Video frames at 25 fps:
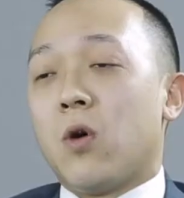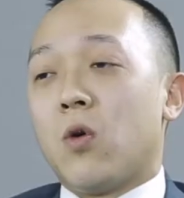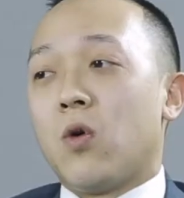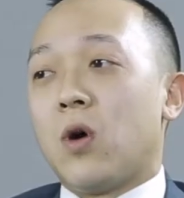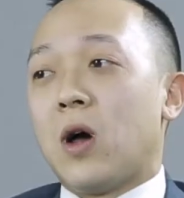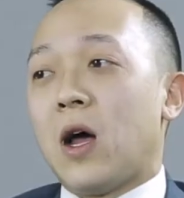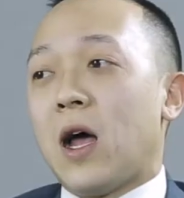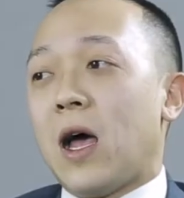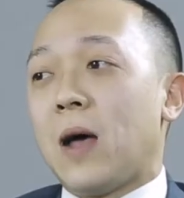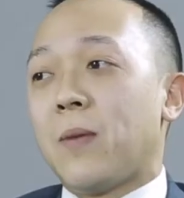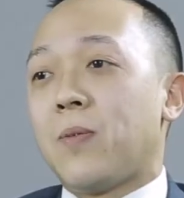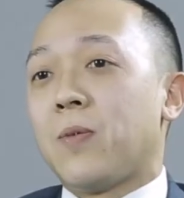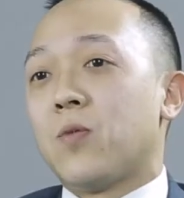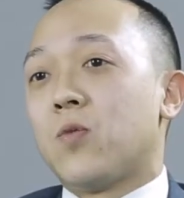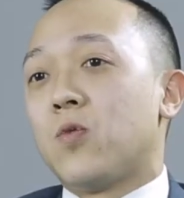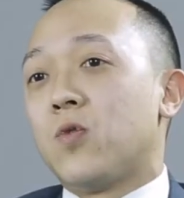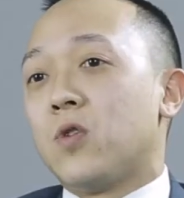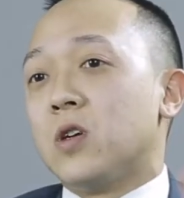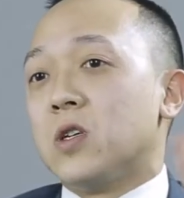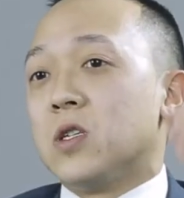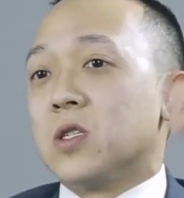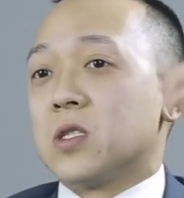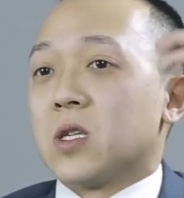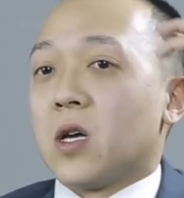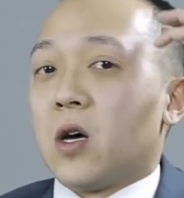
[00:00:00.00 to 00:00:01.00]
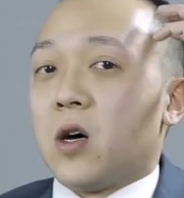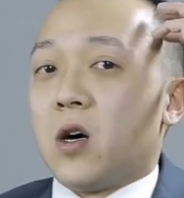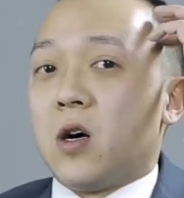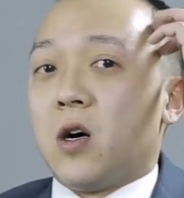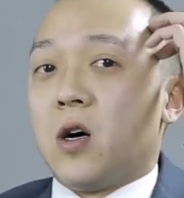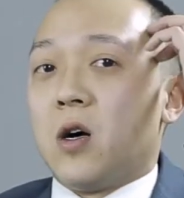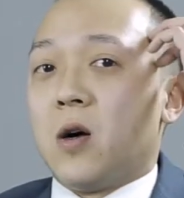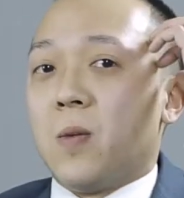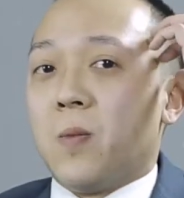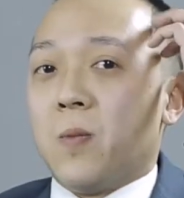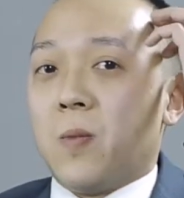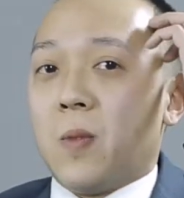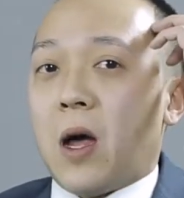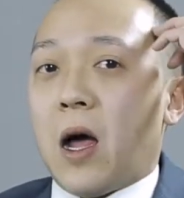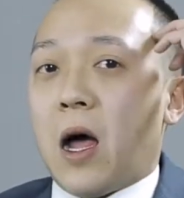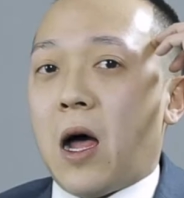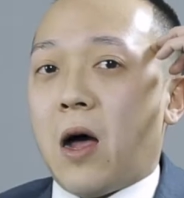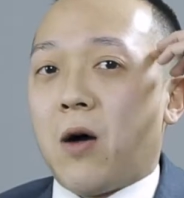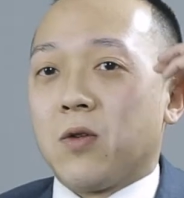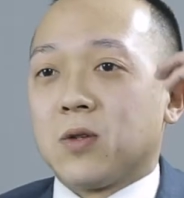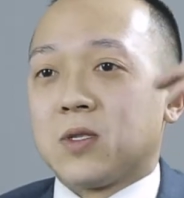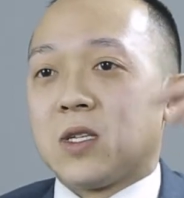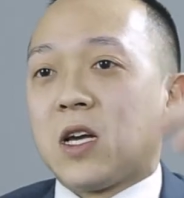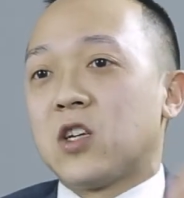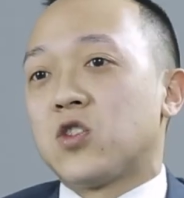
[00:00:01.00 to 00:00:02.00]
But what happened was
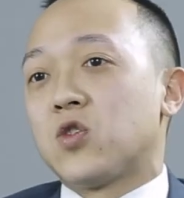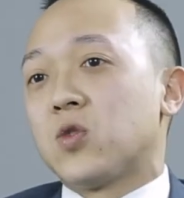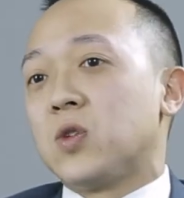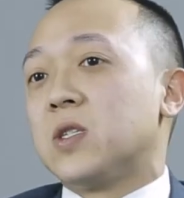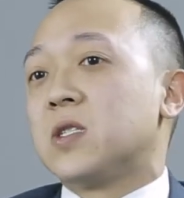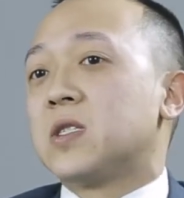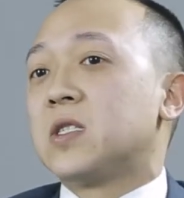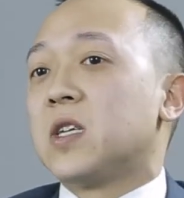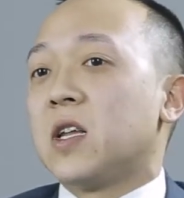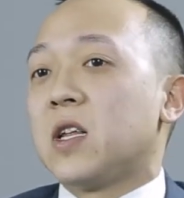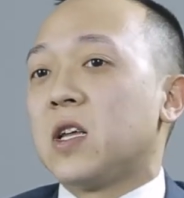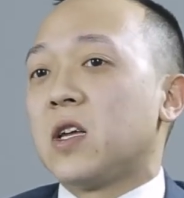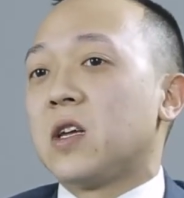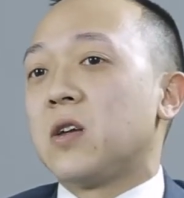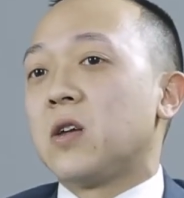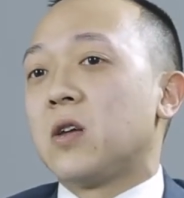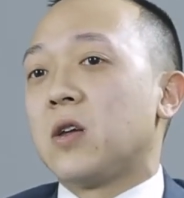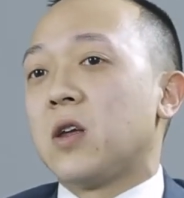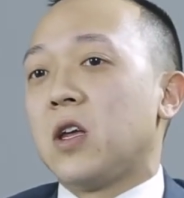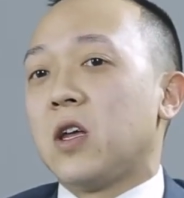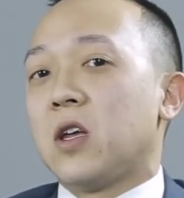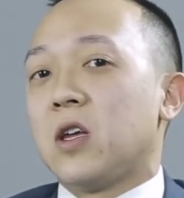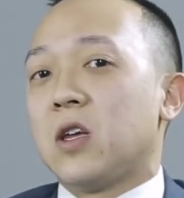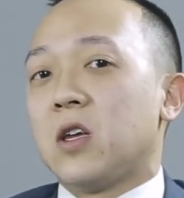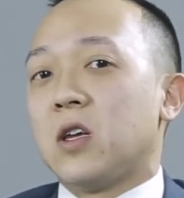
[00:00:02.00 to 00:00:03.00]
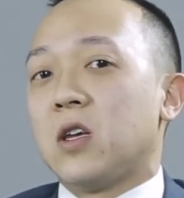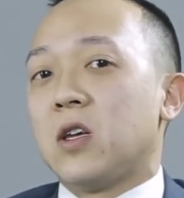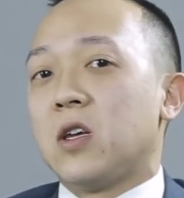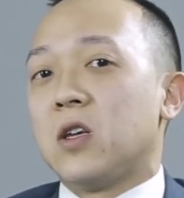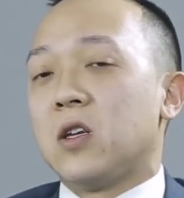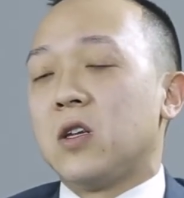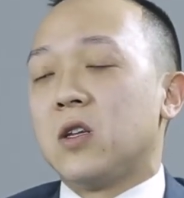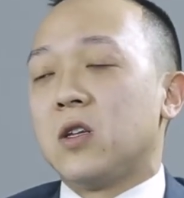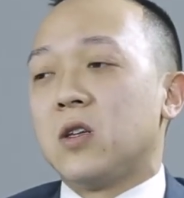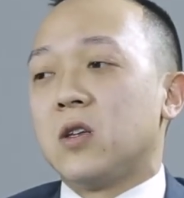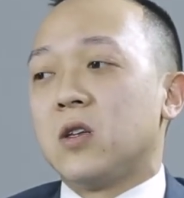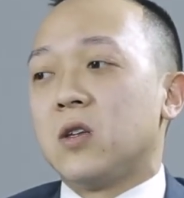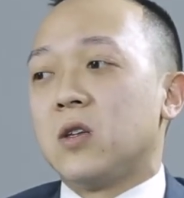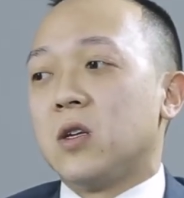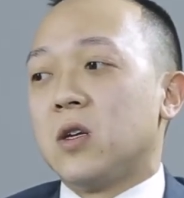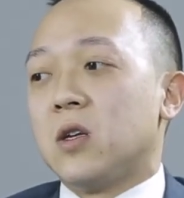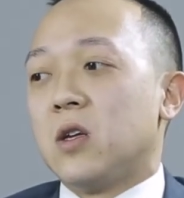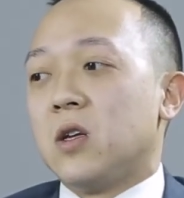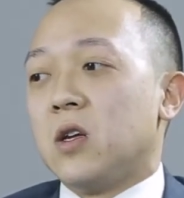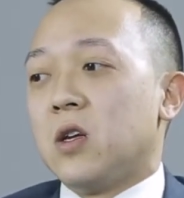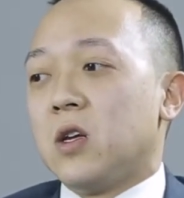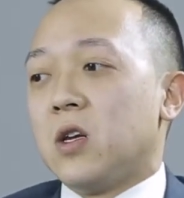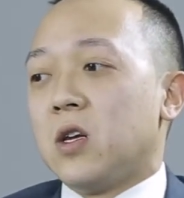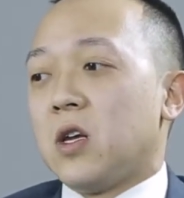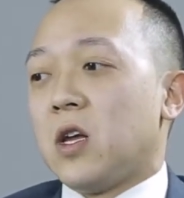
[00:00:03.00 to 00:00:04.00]
I was actually sitting in
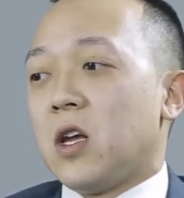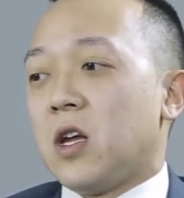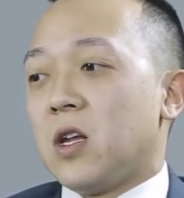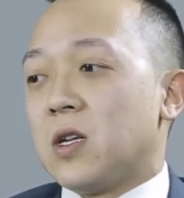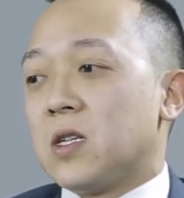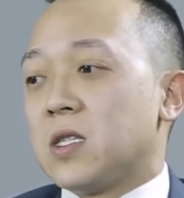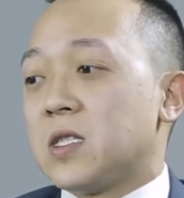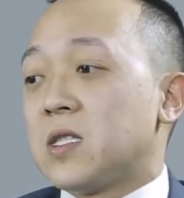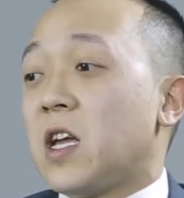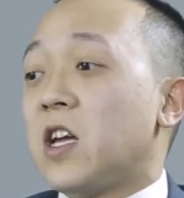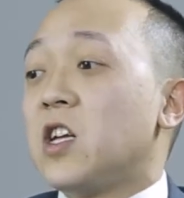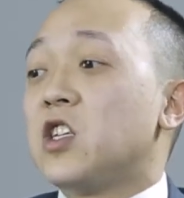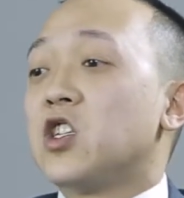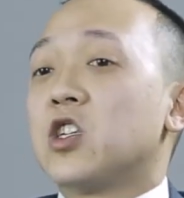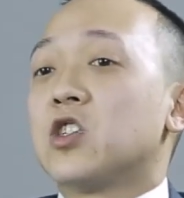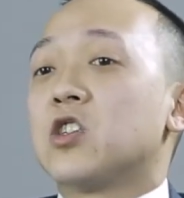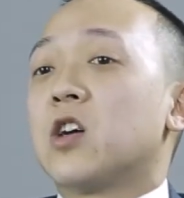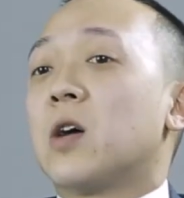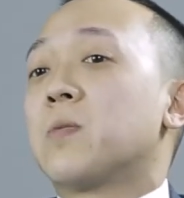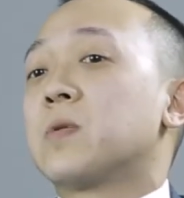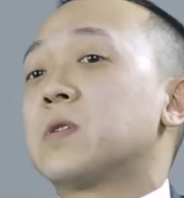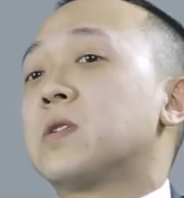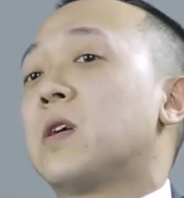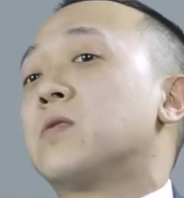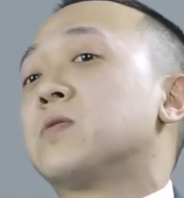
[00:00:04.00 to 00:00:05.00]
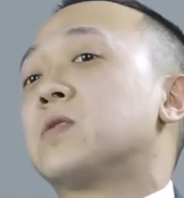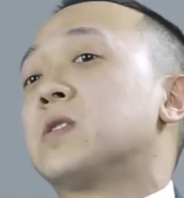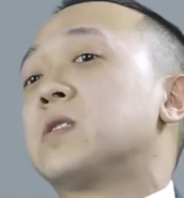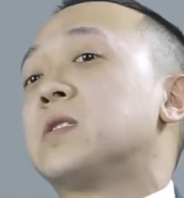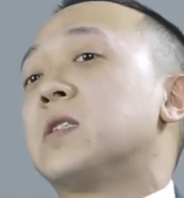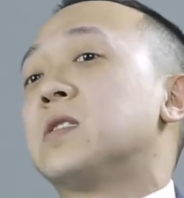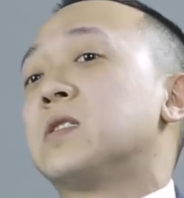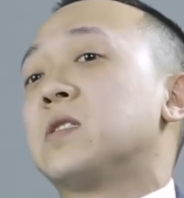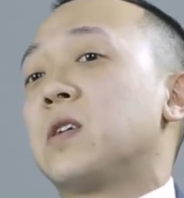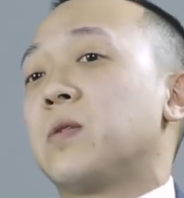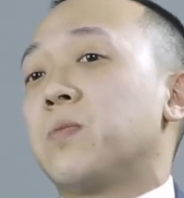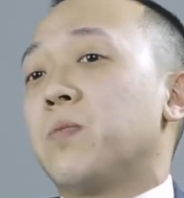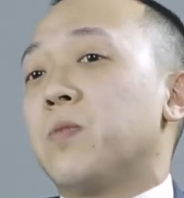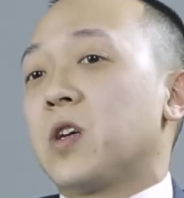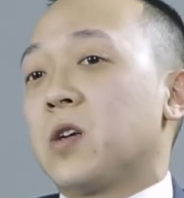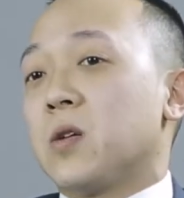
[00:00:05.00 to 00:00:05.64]
a staging job because I was assisting